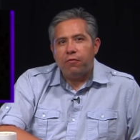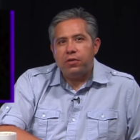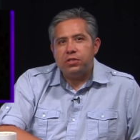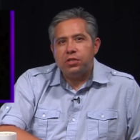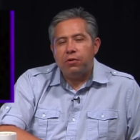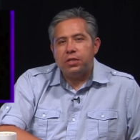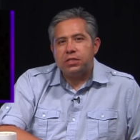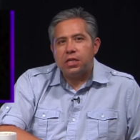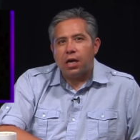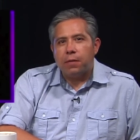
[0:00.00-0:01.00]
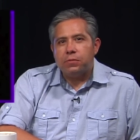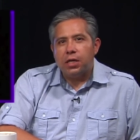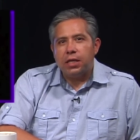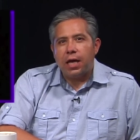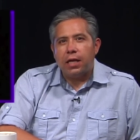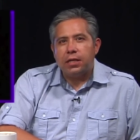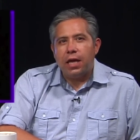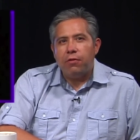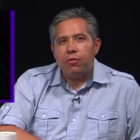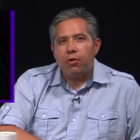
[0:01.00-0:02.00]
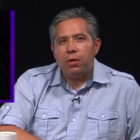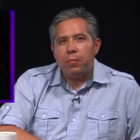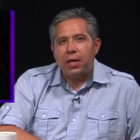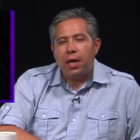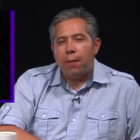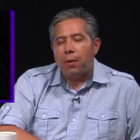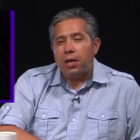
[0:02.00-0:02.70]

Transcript: first noticed the object at 10.30 p.m.